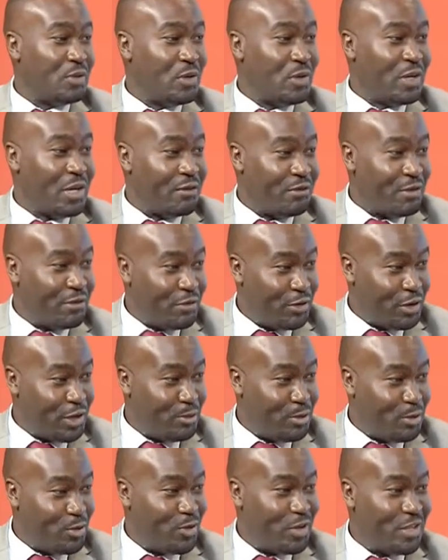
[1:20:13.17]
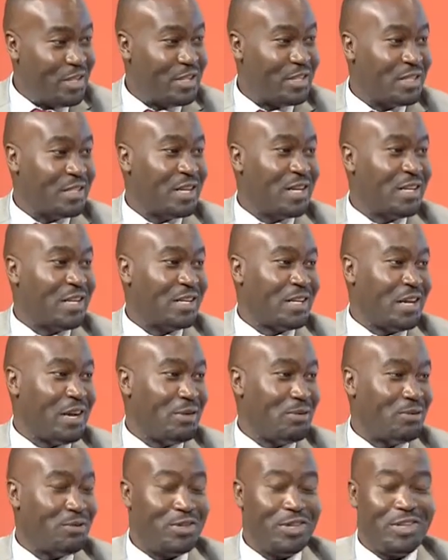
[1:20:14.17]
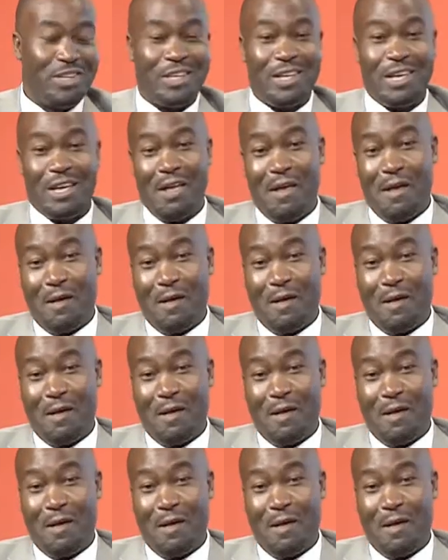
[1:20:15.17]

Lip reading: we don't have affordable credit, and that kind of thing.